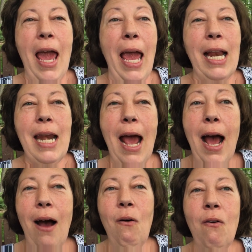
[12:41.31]
And
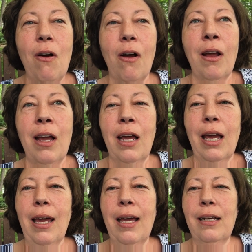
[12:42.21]
now
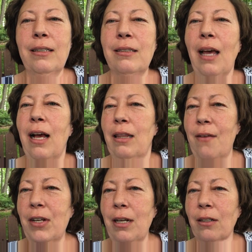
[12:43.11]
he is
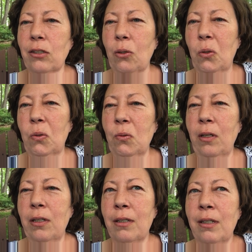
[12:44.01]
11 years
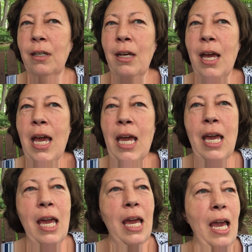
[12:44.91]
old.
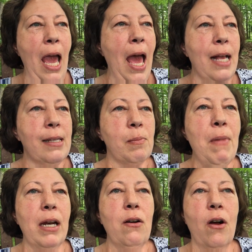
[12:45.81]
He has
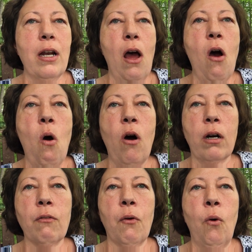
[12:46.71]
made it on a
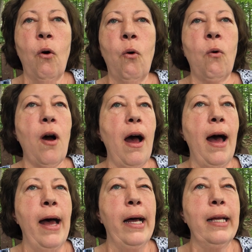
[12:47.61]
honor roll,
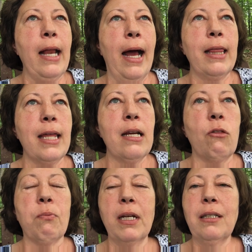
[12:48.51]
I think
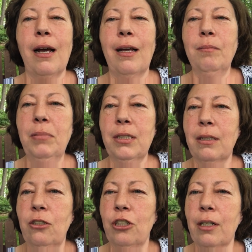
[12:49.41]
3 times
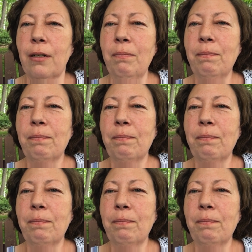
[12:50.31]
this year.